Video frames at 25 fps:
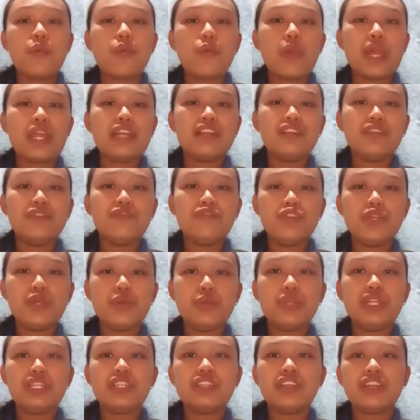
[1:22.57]
While
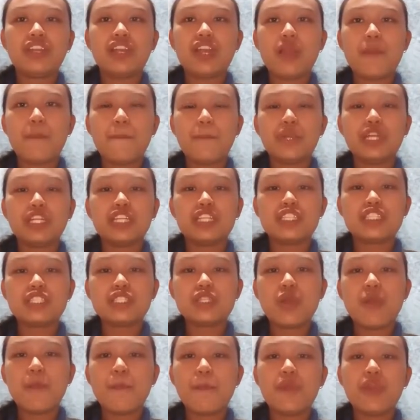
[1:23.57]
reviewing the
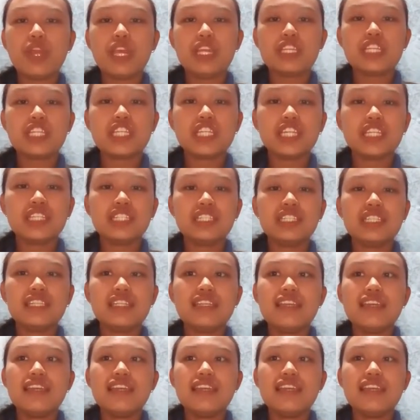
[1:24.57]
company's operation,